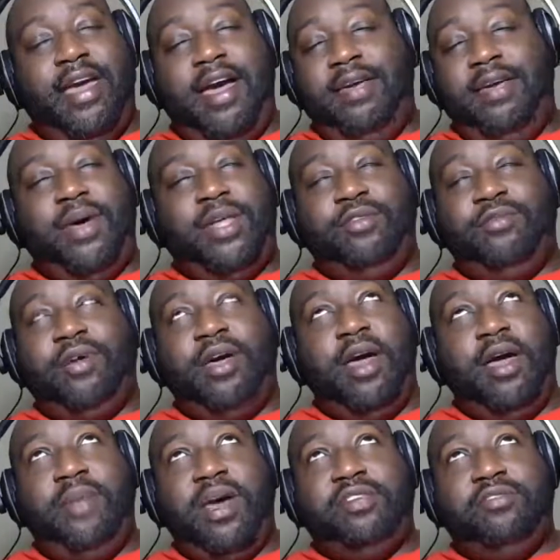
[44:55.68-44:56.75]
Yeah, I ain't
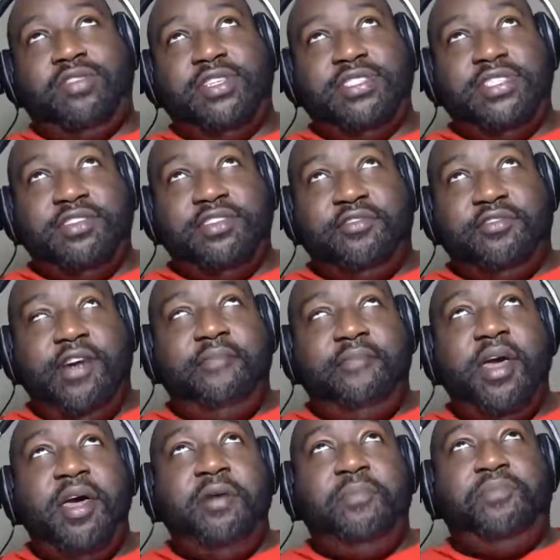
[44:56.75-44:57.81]
about no Nintendo crap.
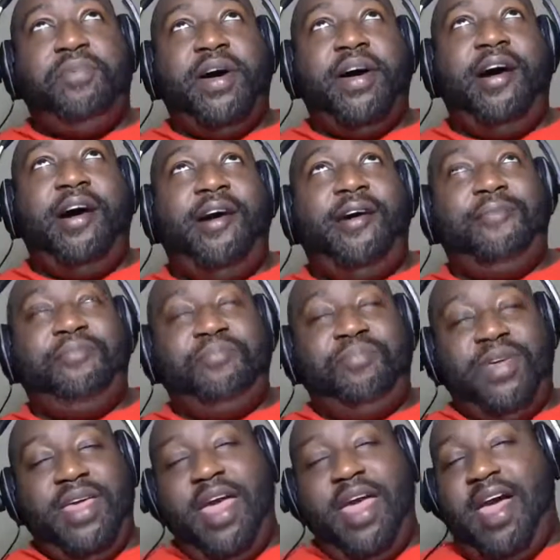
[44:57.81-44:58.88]
But
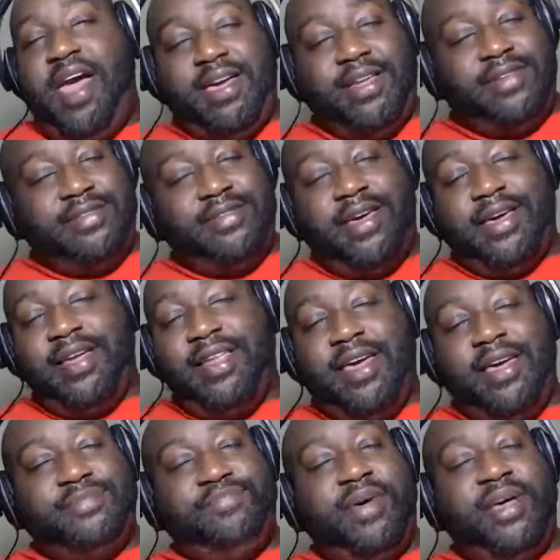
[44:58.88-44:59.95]
yeah, I got an
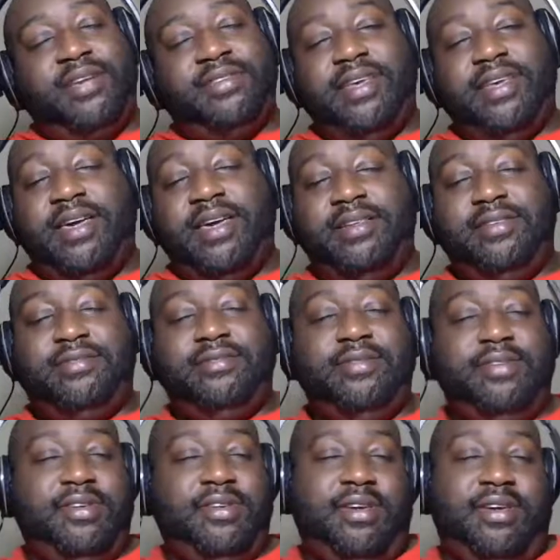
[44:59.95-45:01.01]
Xbox, I got a
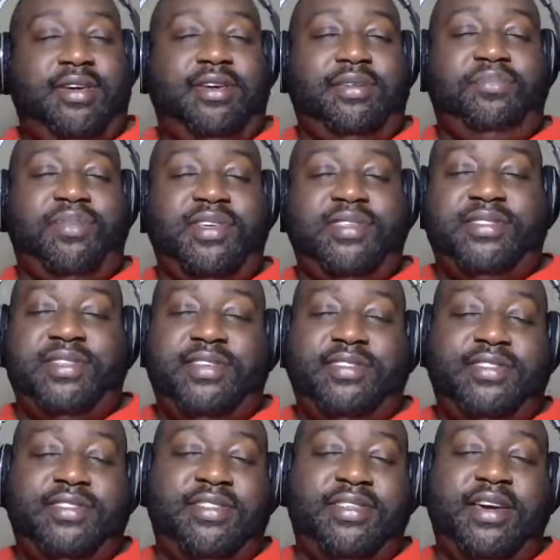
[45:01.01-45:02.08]

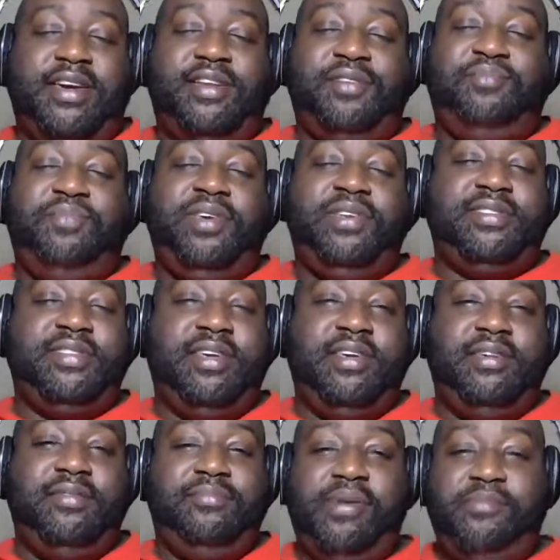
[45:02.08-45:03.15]
PlayStation, and I got a
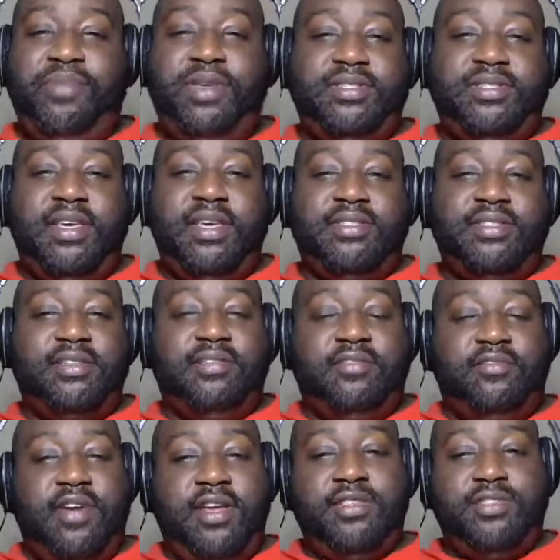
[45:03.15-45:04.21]
PC. My PC isn't the
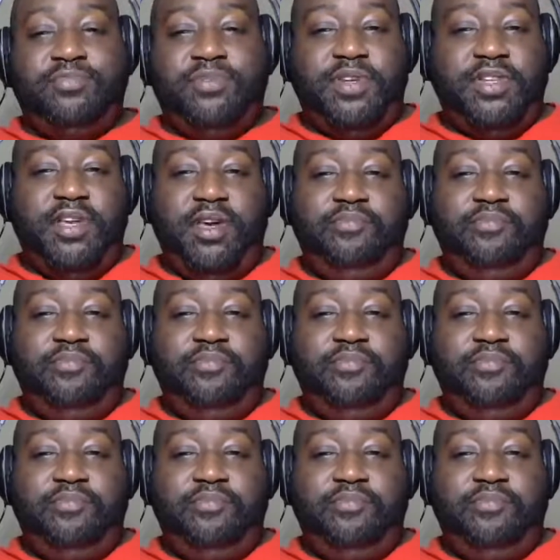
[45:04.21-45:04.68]
greatest, but